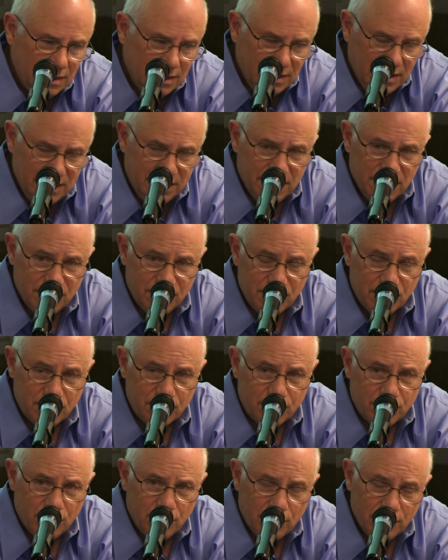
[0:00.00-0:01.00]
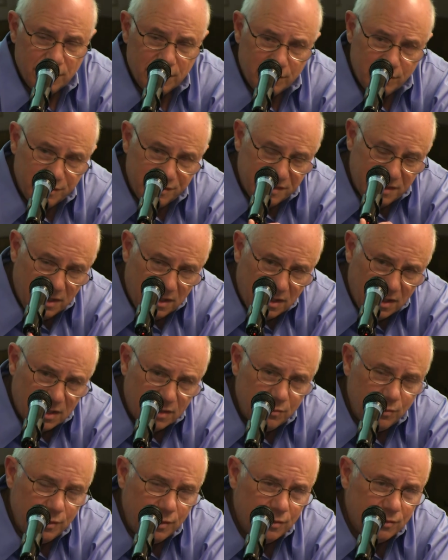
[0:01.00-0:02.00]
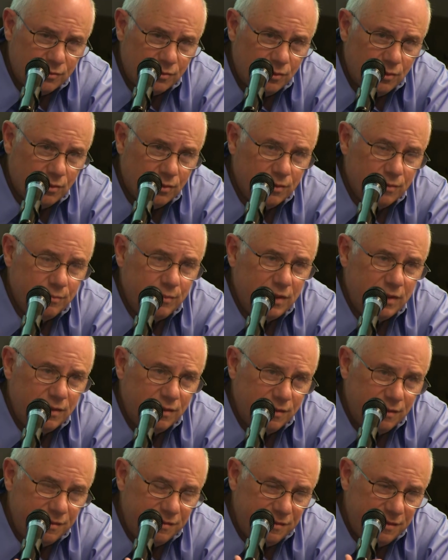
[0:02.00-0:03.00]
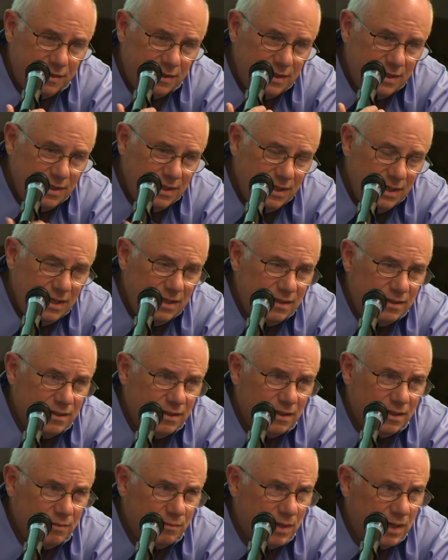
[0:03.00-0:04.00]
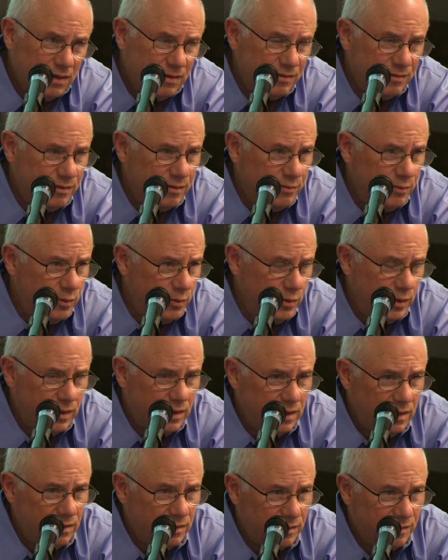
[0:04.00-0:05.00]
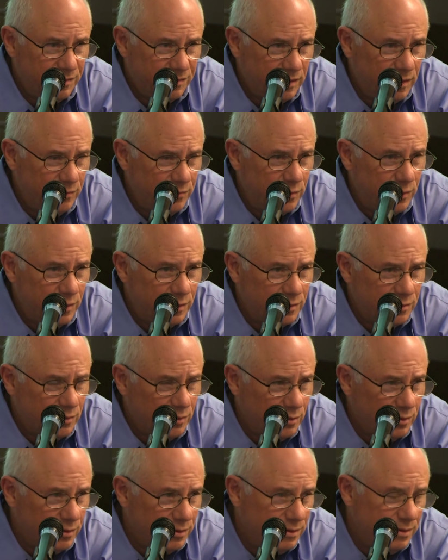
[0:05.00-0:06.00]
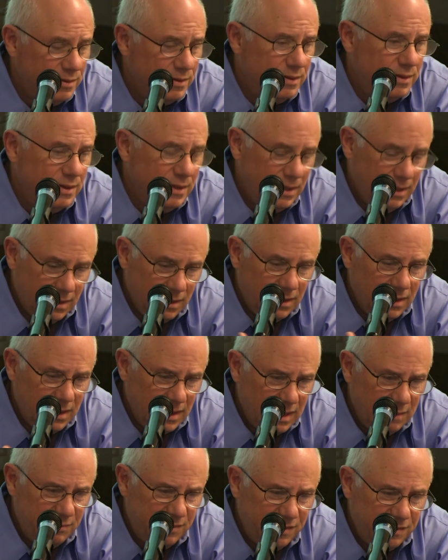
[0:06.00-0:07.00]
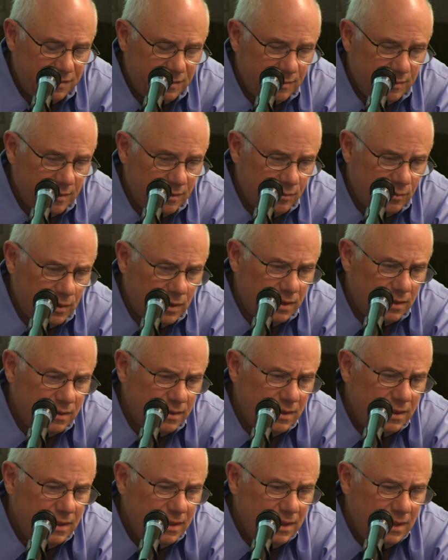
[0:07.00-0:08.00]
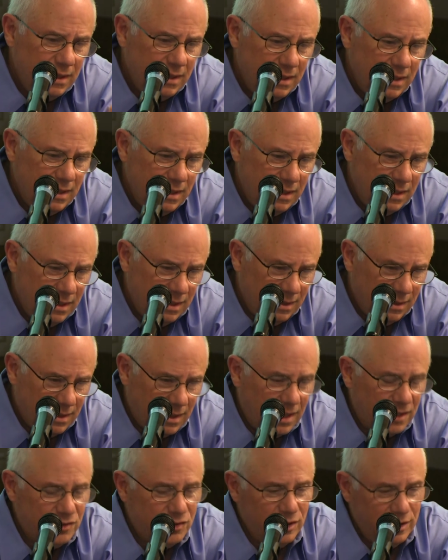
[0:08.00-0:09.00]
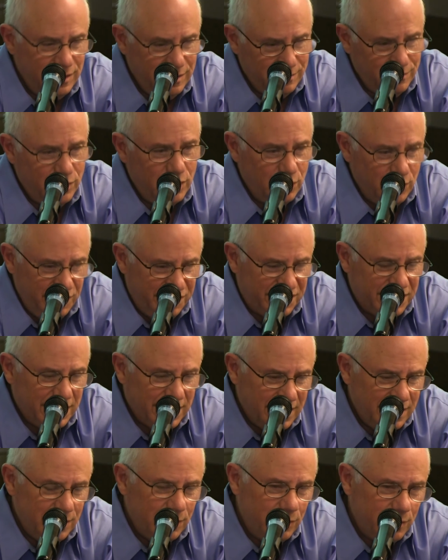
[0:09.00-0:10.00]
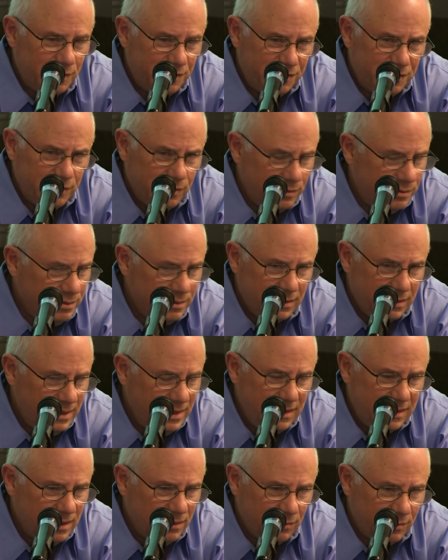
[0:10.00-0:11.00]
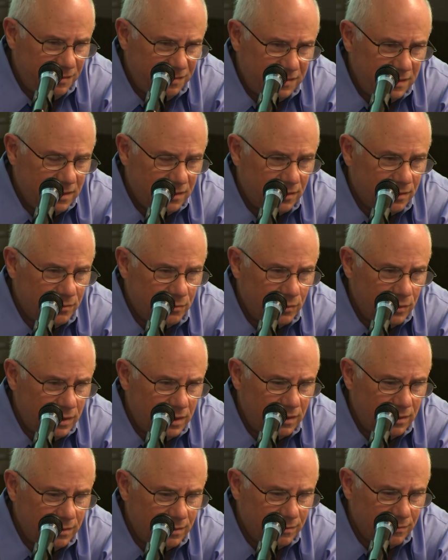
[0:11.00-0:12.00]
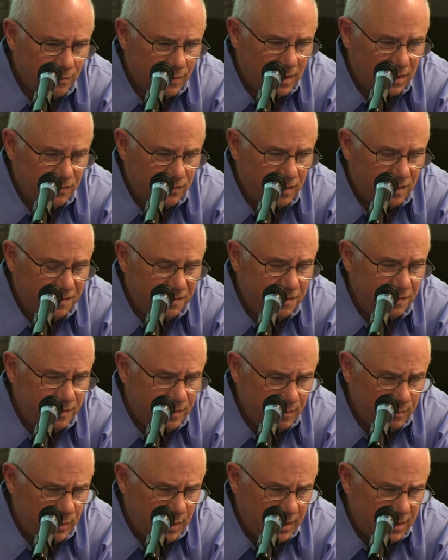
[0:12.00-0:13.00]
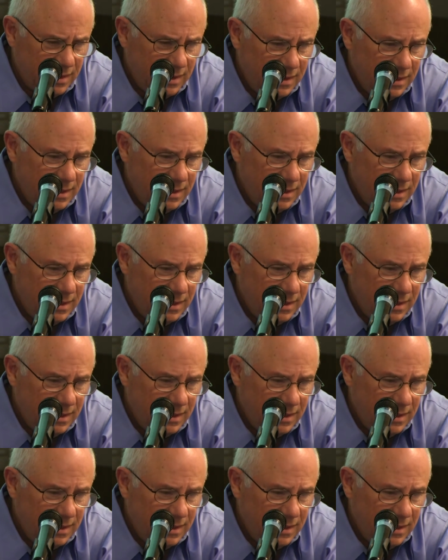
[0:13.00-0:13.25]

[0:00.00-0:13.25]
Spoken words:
intelligent controller that was a hardware controller, because Intel, Microsoft were working on a software controller, NM systems as well. And actually, when we started, there was no, Intel was still not working on flash file system, but